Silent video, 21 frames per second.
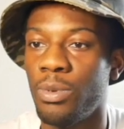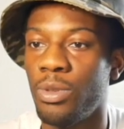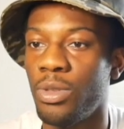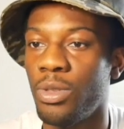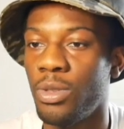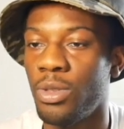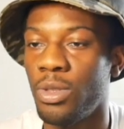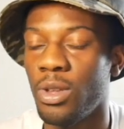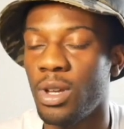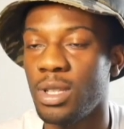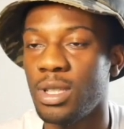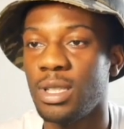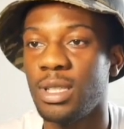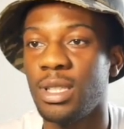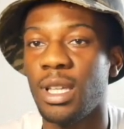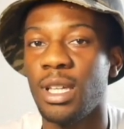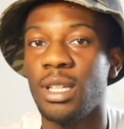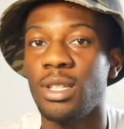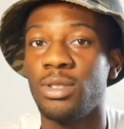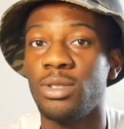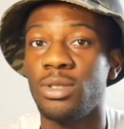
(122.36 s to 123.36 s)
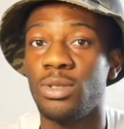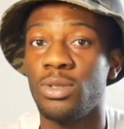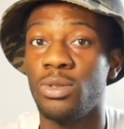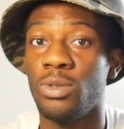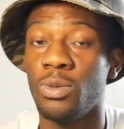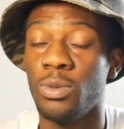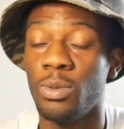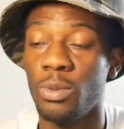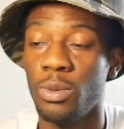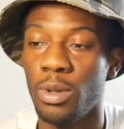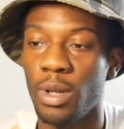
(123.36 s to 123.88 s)
30 days
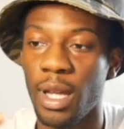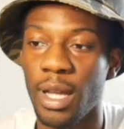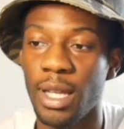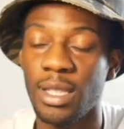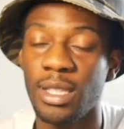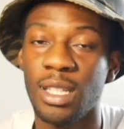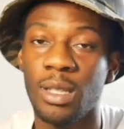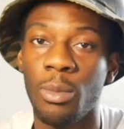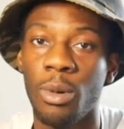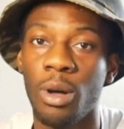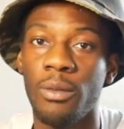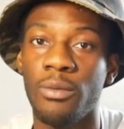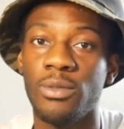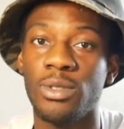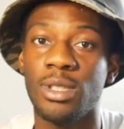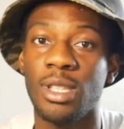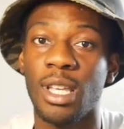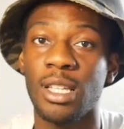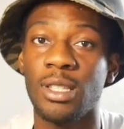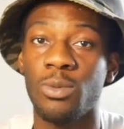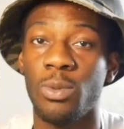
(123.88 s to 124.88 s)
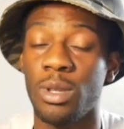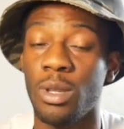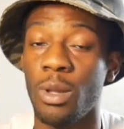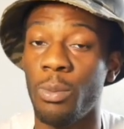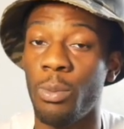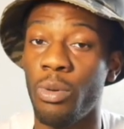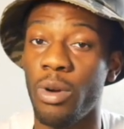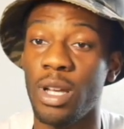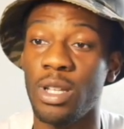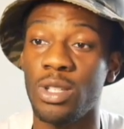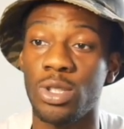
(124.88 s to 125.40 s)
to 18 months, that's when the
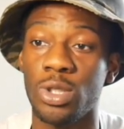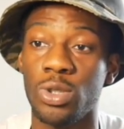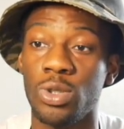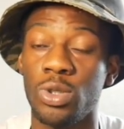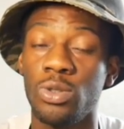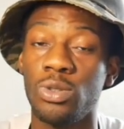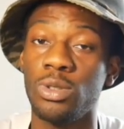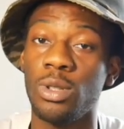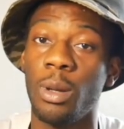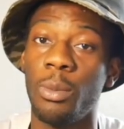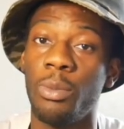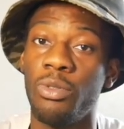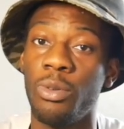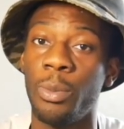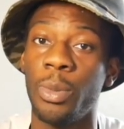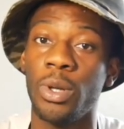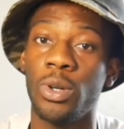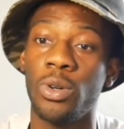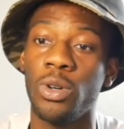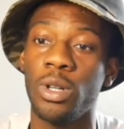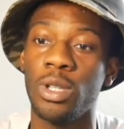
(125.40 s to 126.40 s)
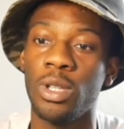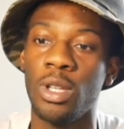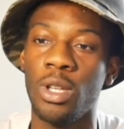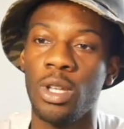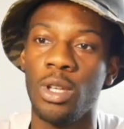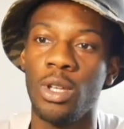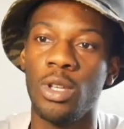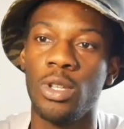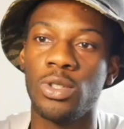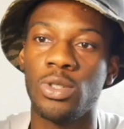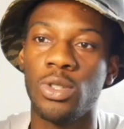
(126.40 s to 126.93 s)
price shoots up for Bitcoin.
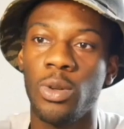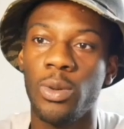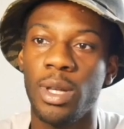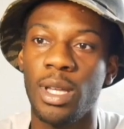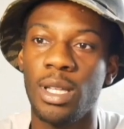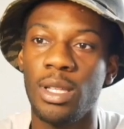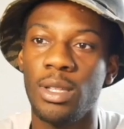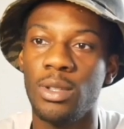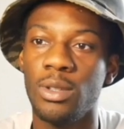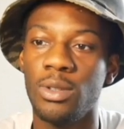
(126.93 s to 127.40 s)
So in